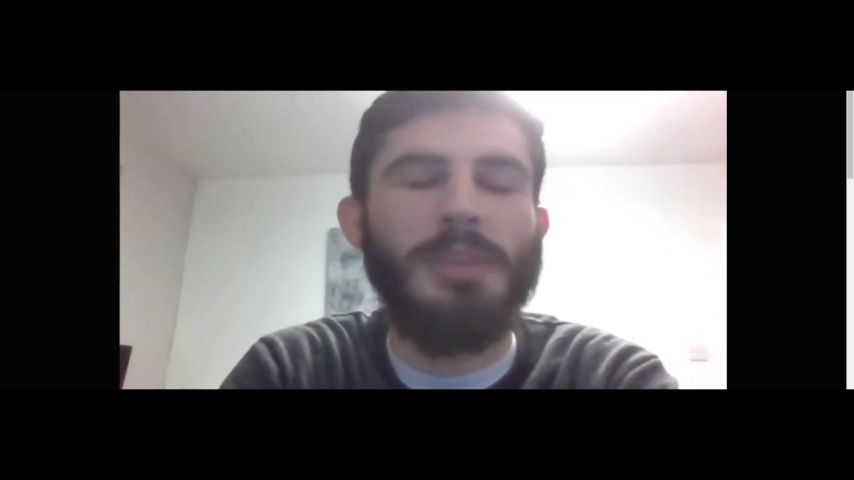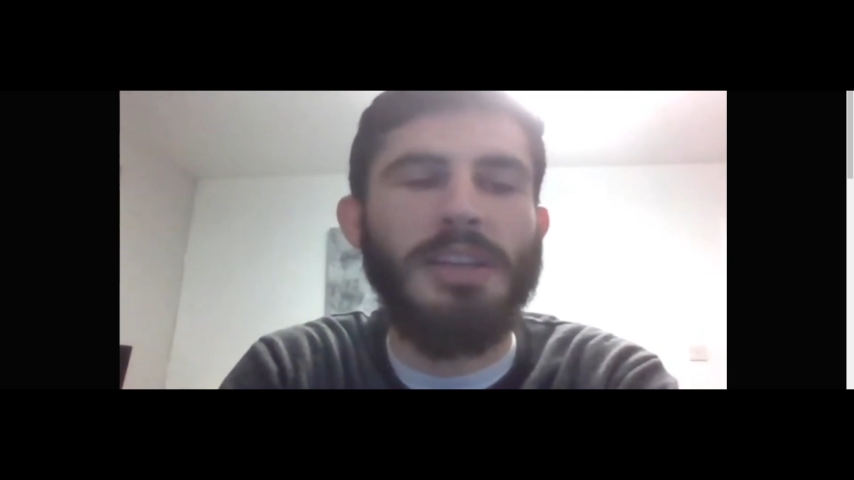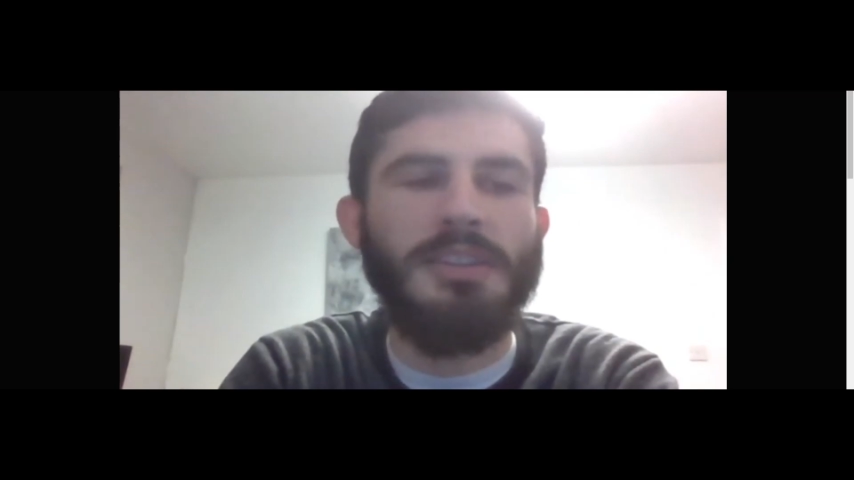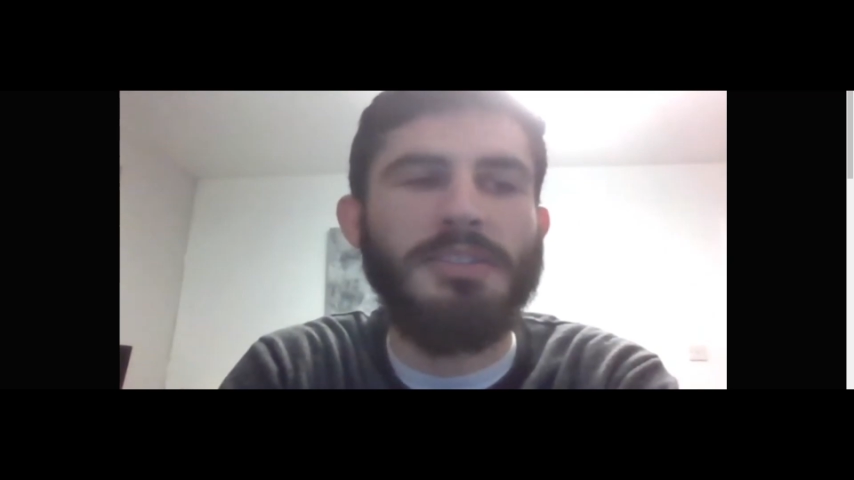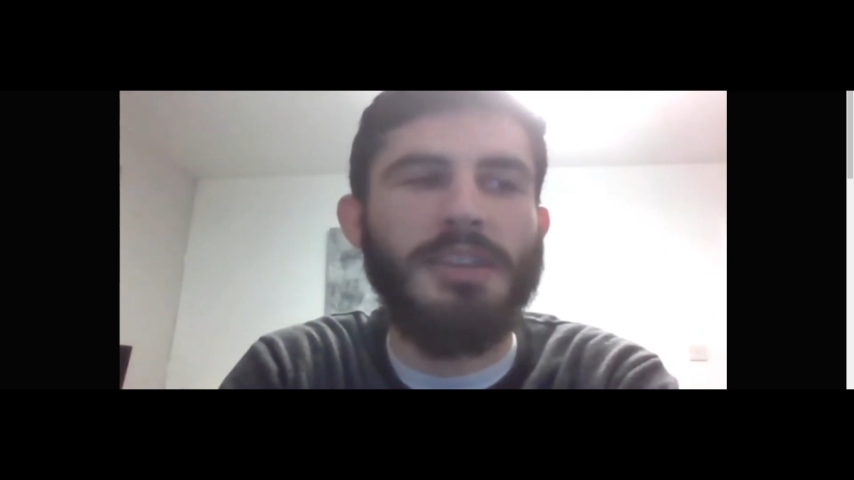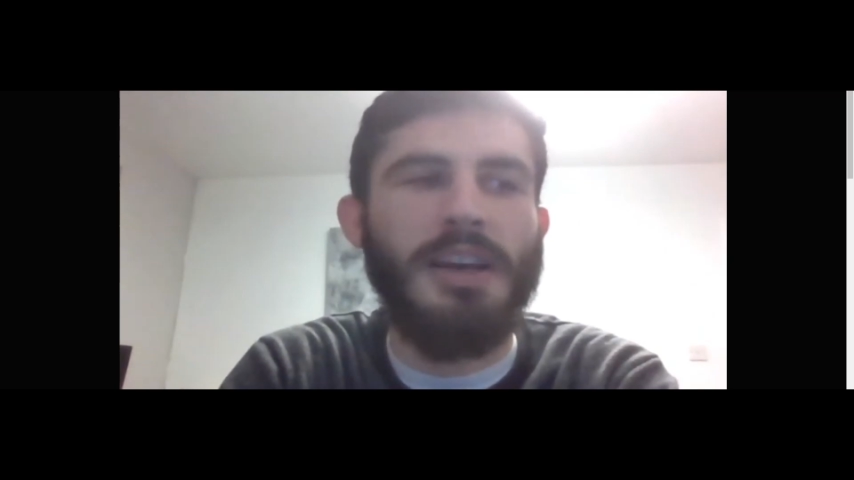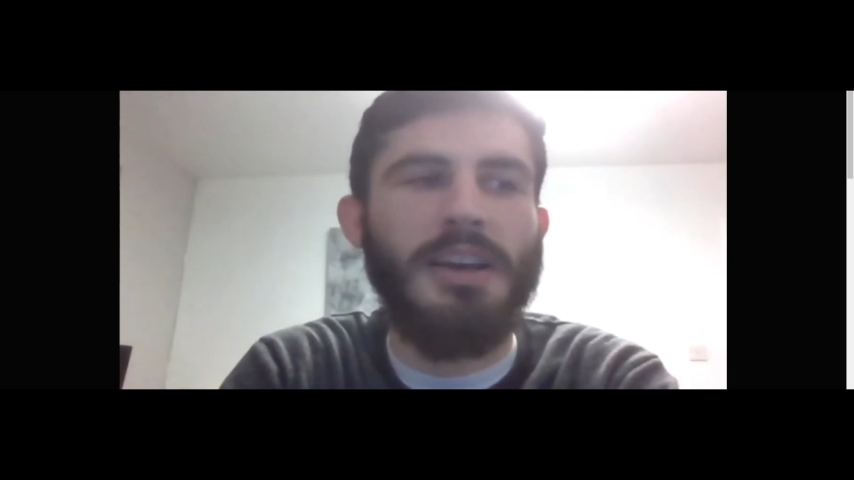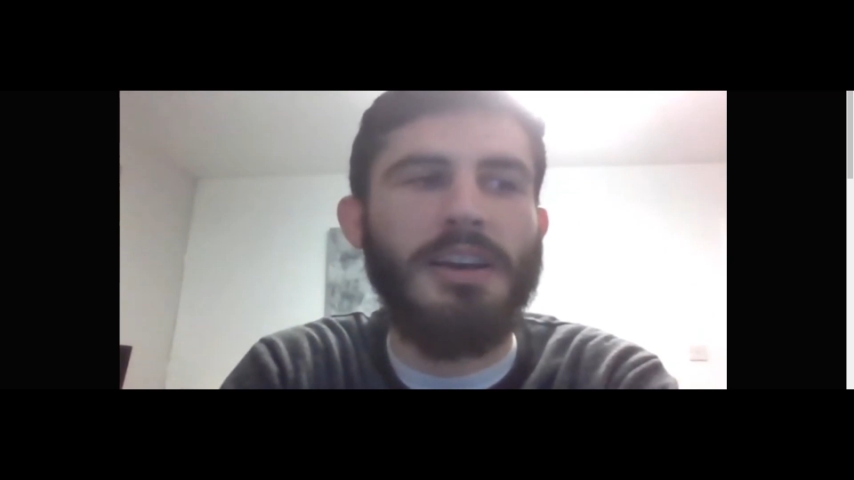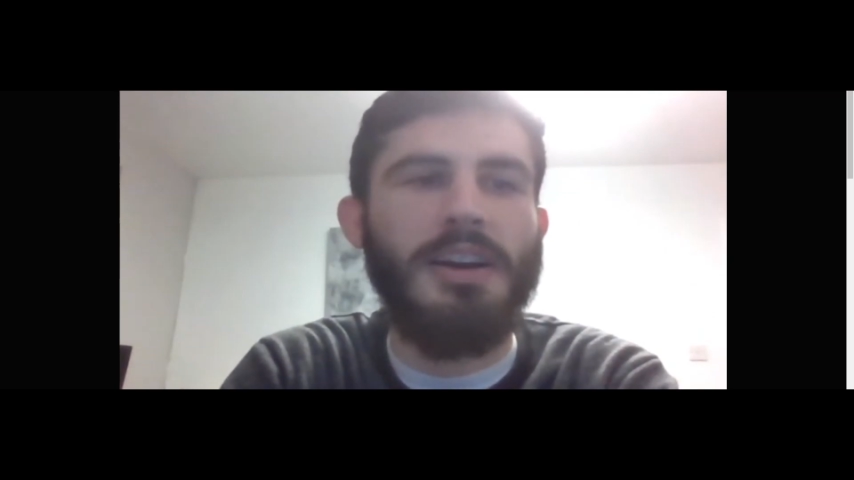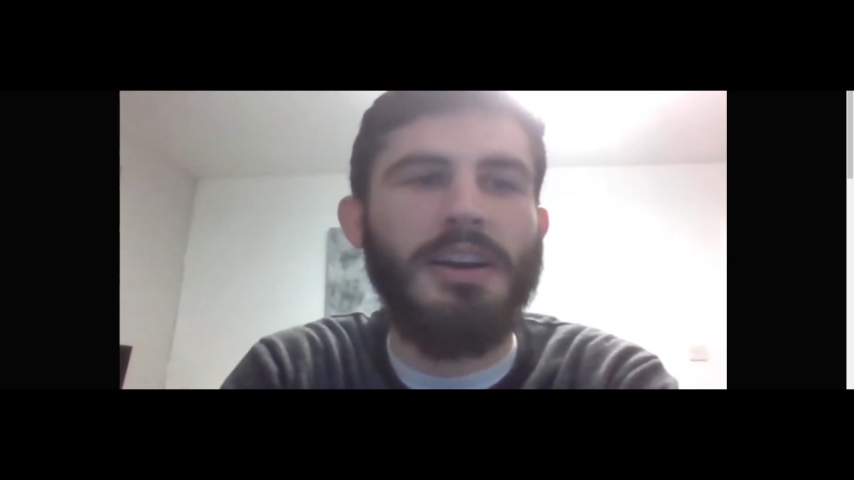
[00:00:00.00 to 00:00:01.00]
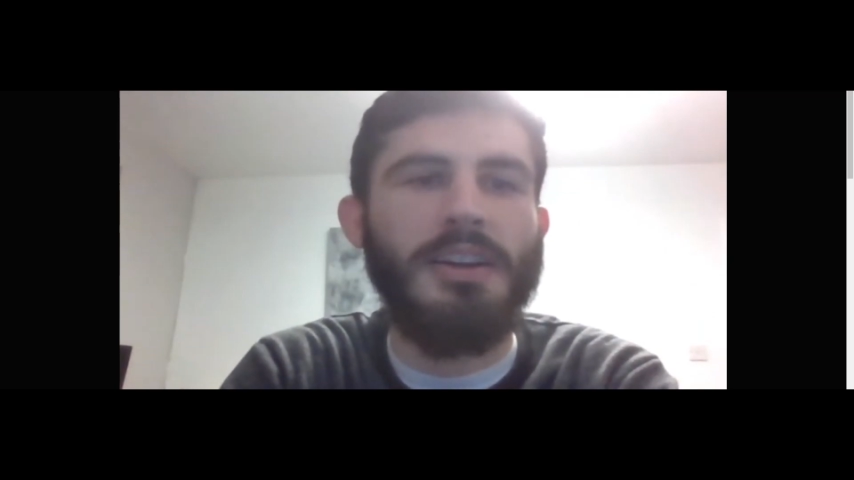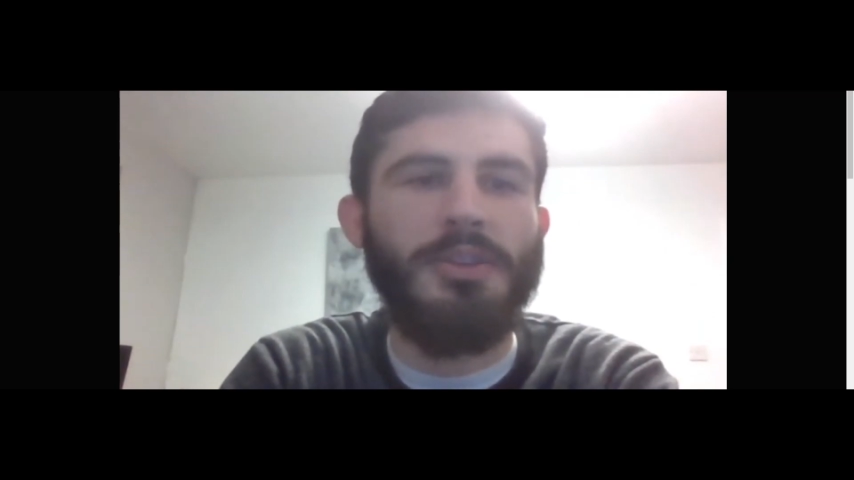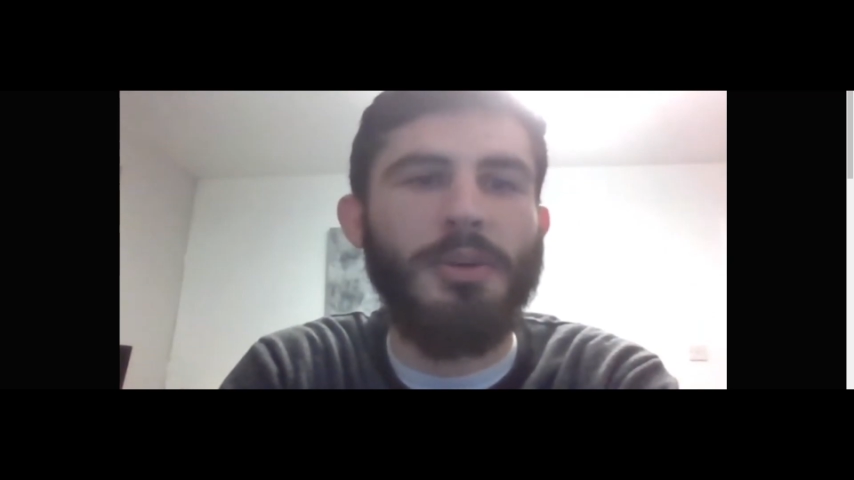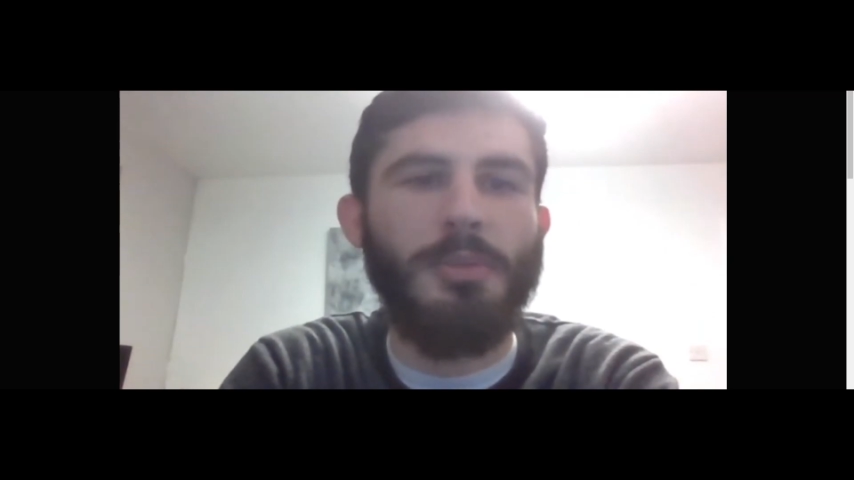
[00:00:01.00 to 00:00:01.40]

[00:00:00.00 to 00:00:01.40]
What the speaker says: about me is that